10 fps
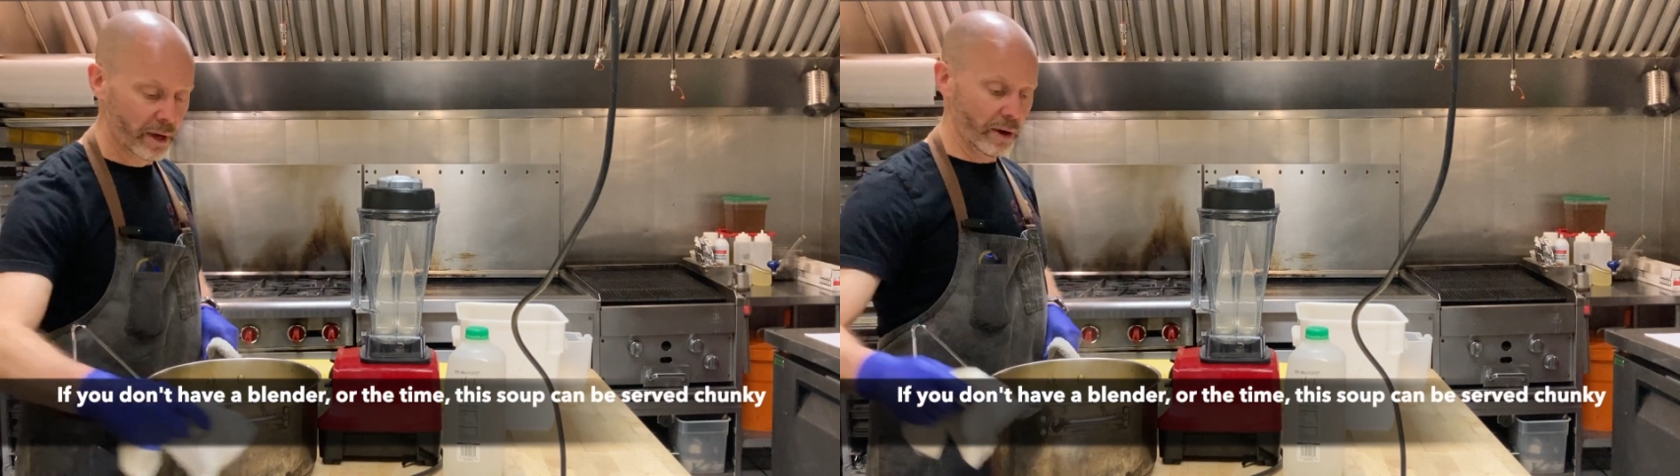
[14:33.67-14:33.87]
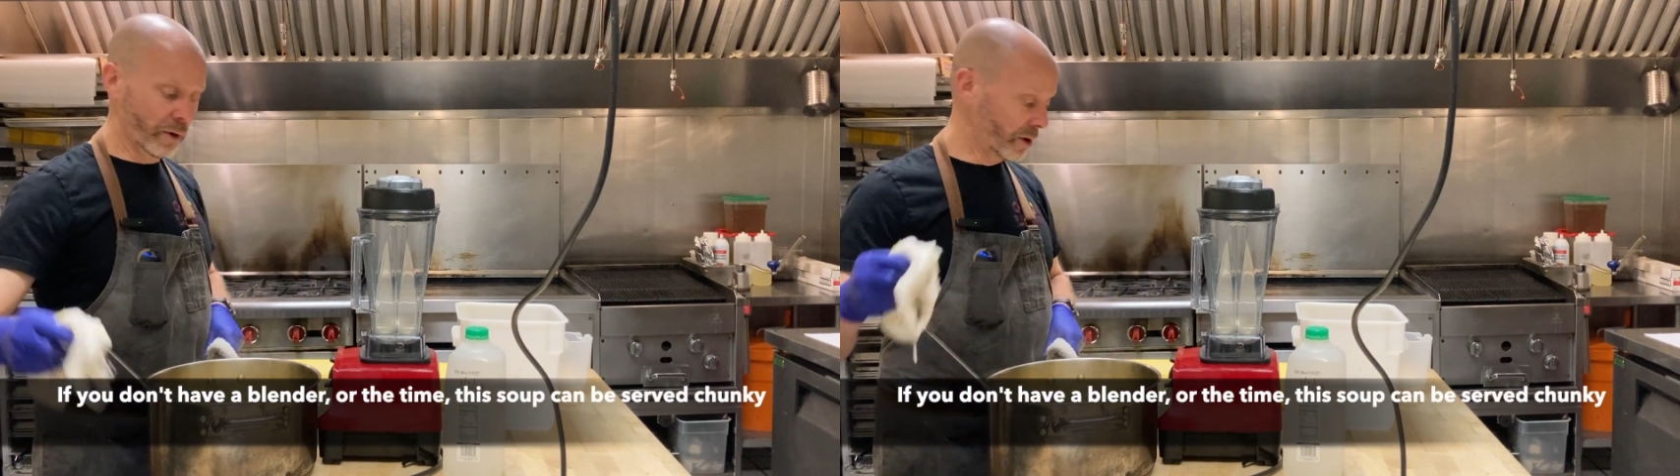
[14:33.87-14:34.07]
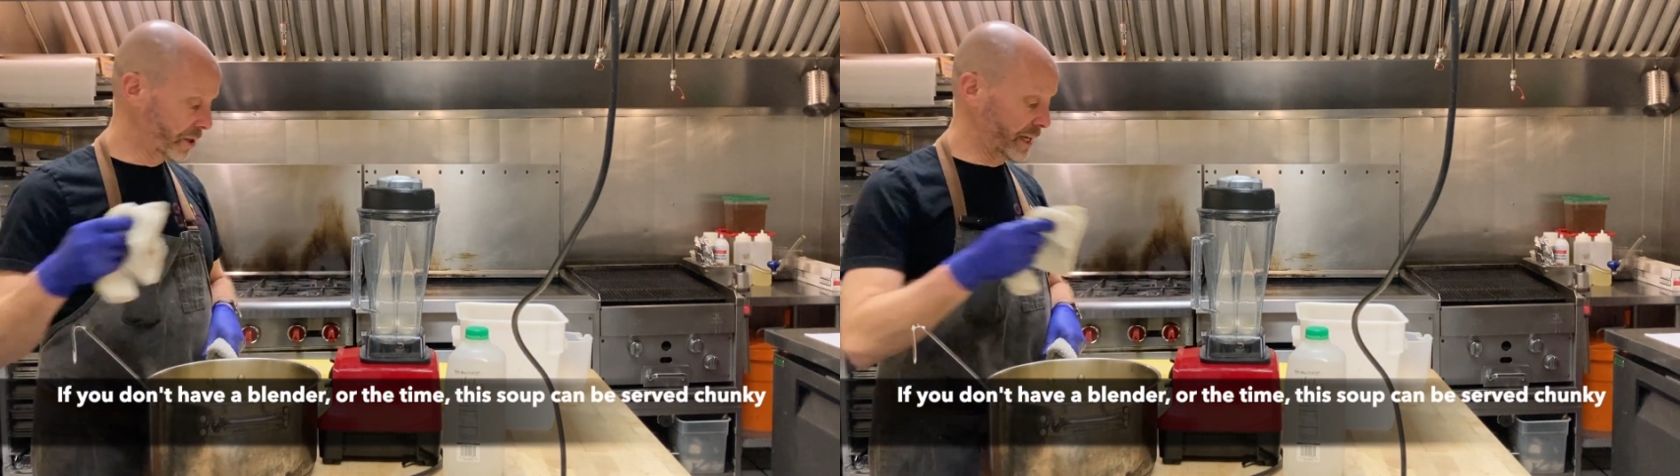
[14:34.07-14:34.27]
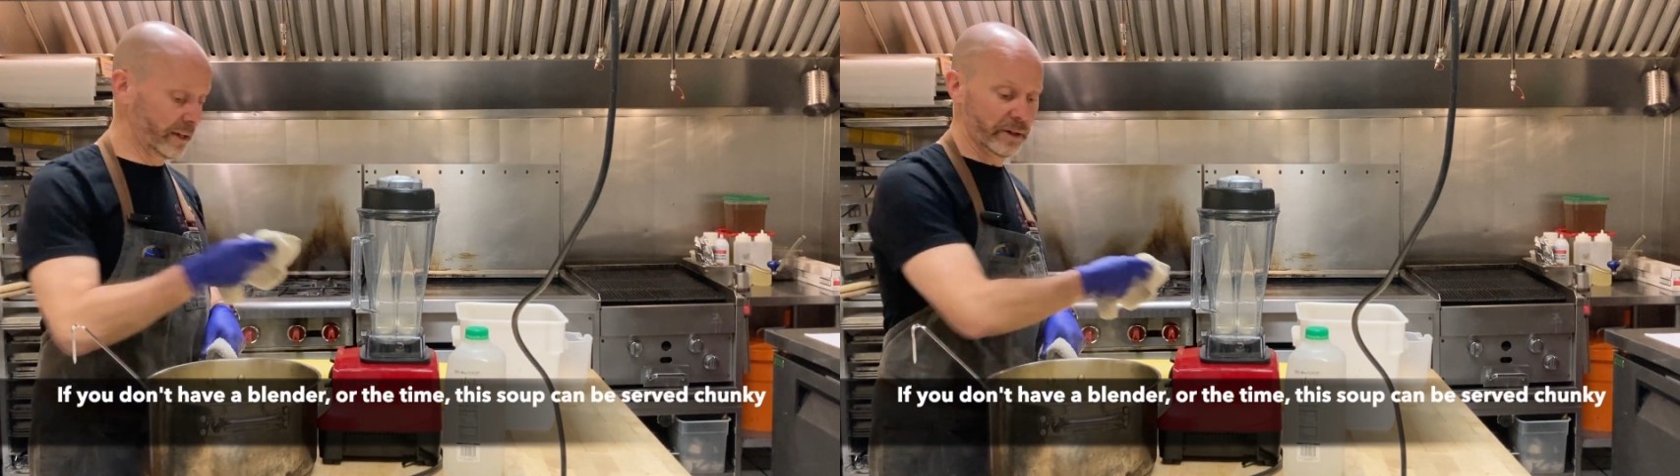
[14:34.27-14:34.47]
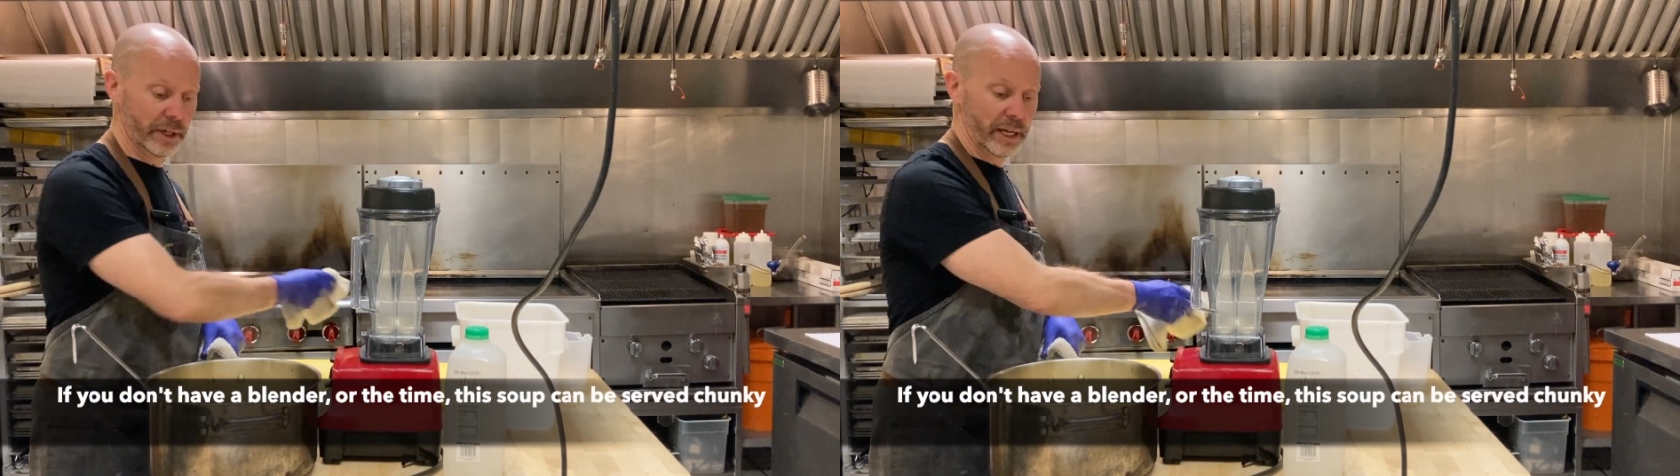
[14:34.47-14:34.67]
or the
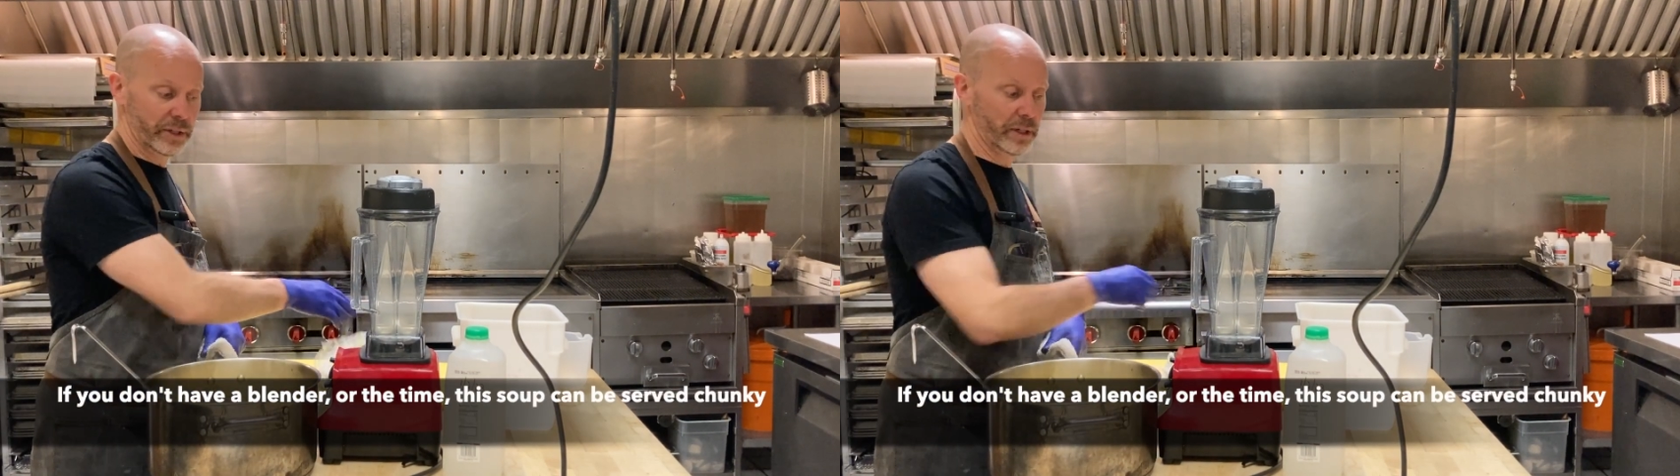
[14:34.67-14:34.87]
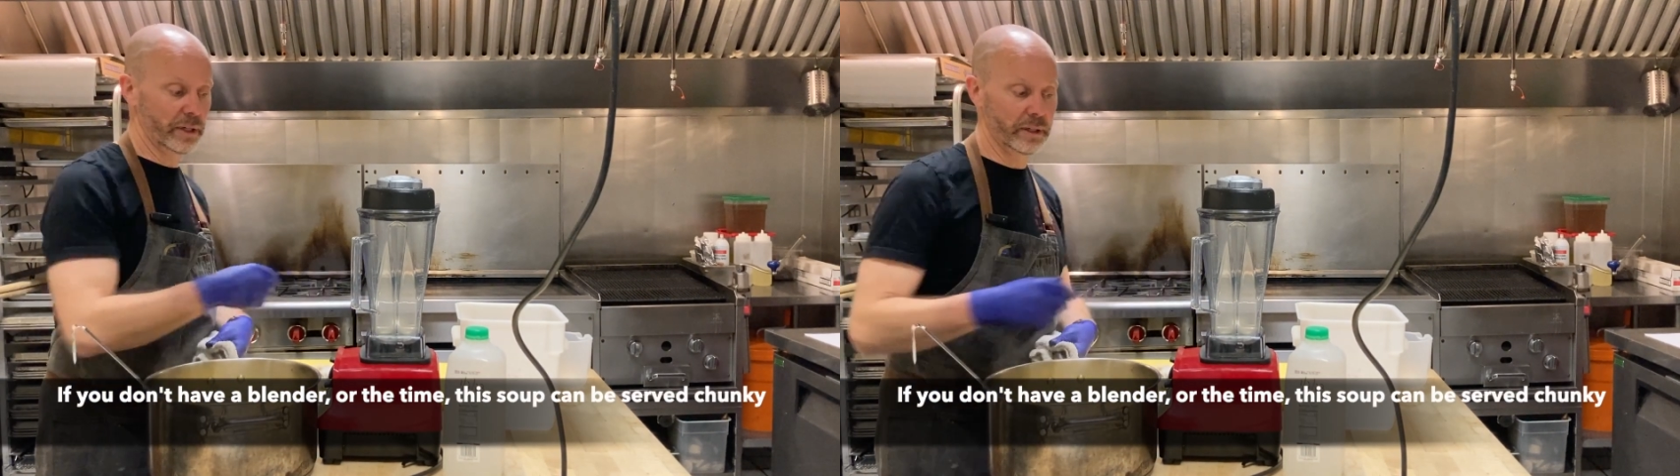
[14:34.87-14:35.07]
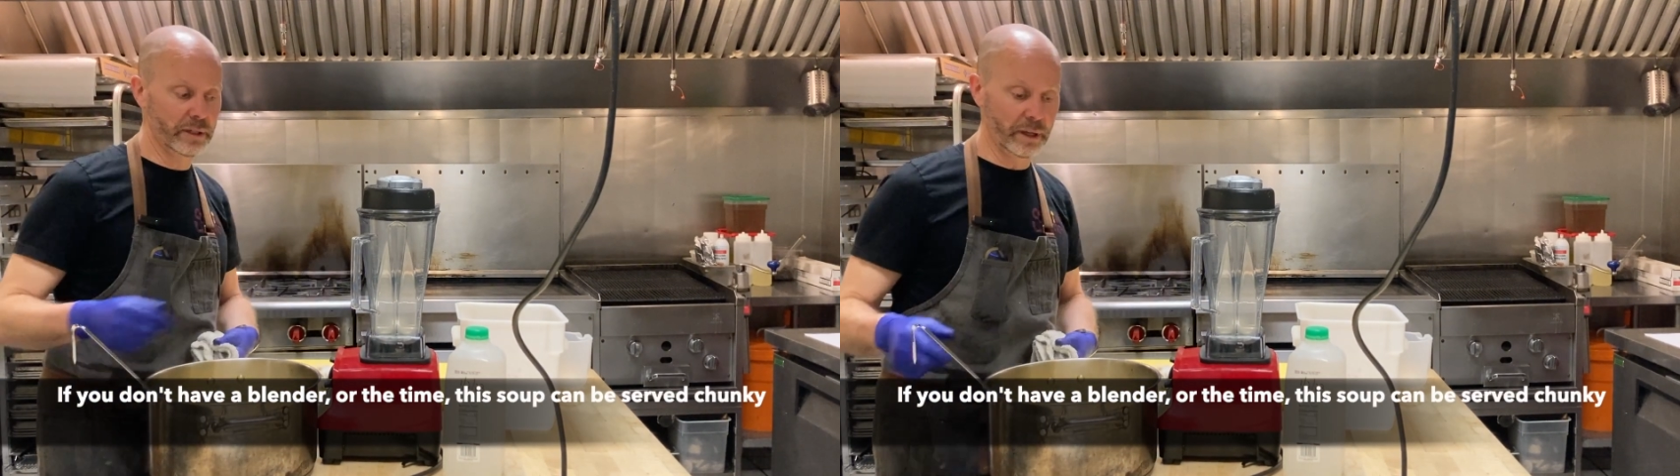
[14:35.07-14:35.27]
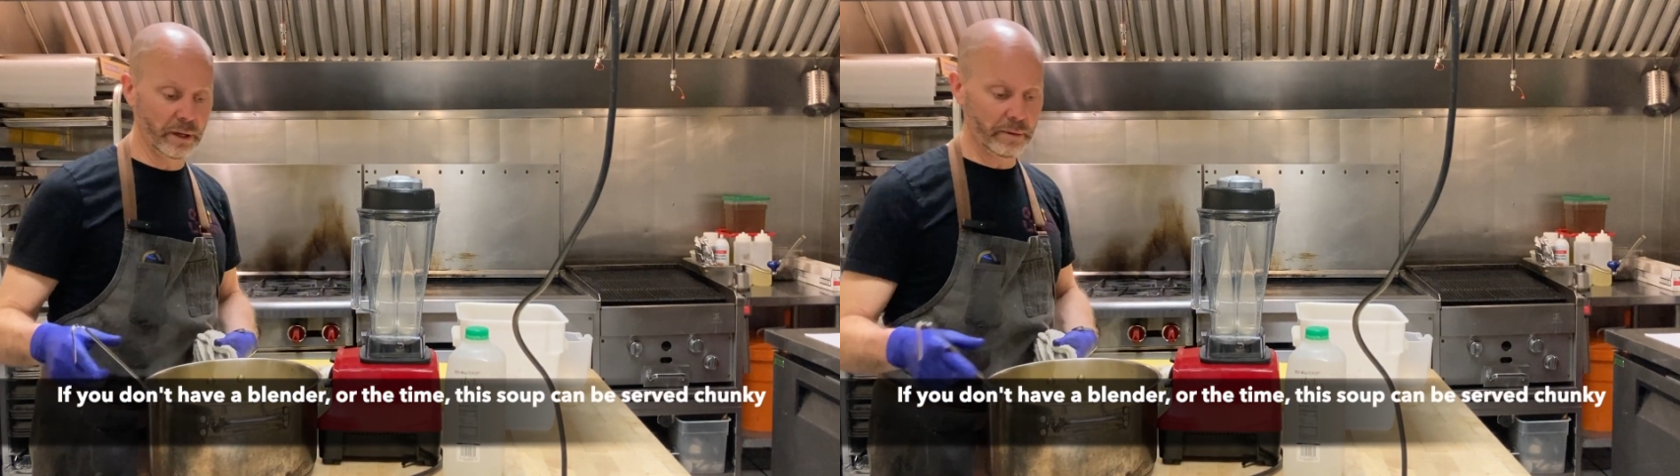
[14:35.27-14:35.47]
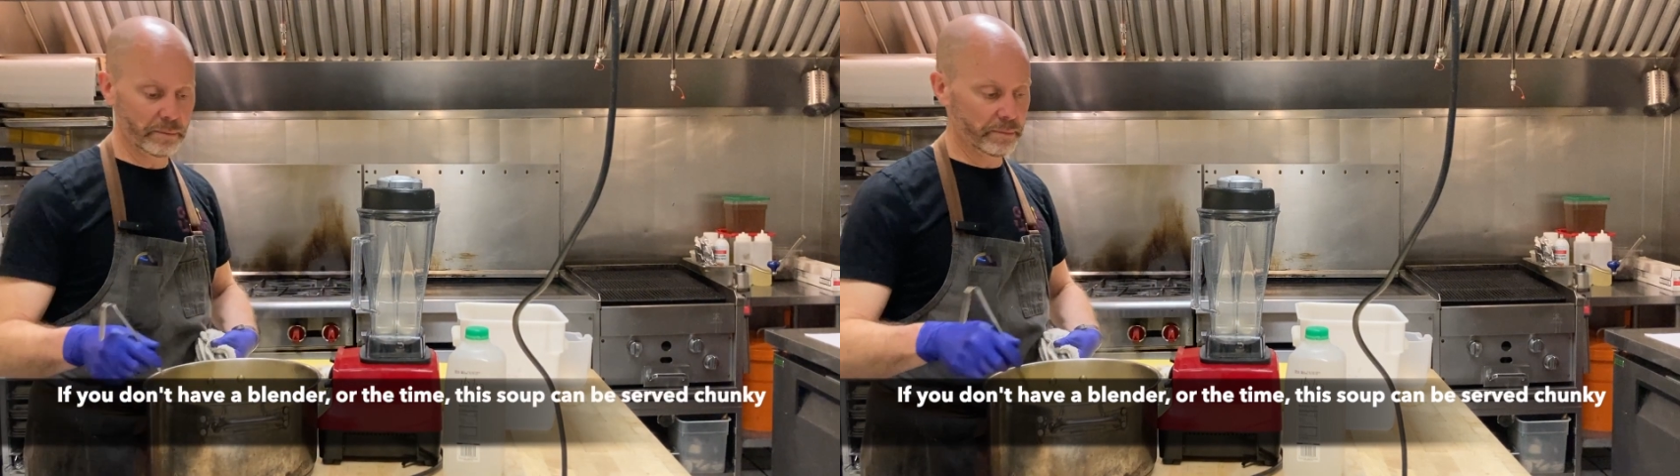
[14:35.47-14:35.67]
inclination to